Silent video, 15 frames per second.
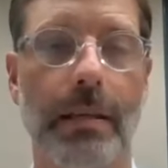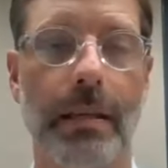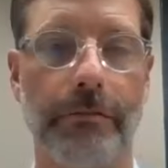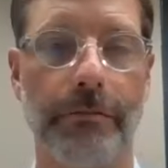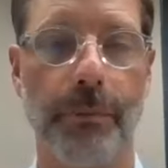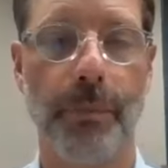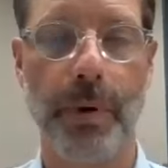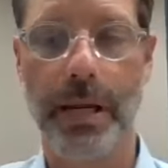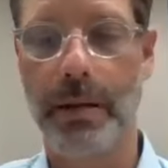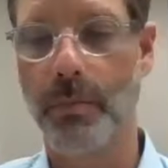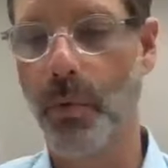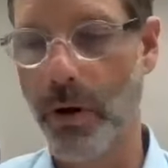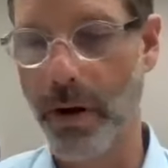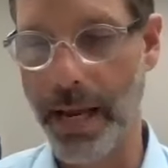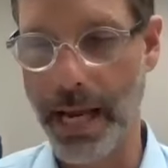if we
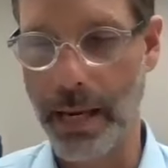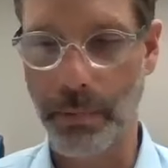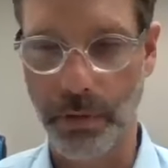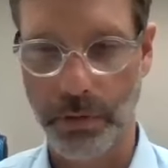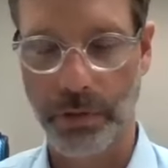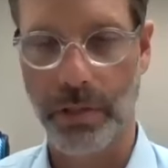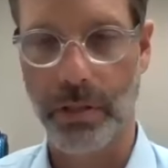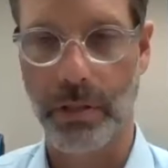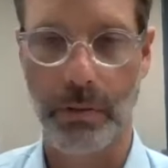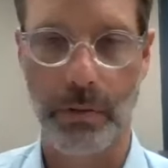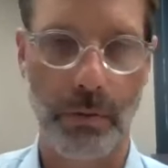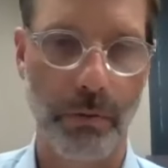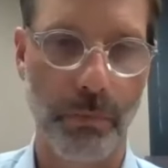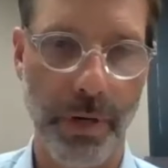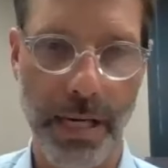were able to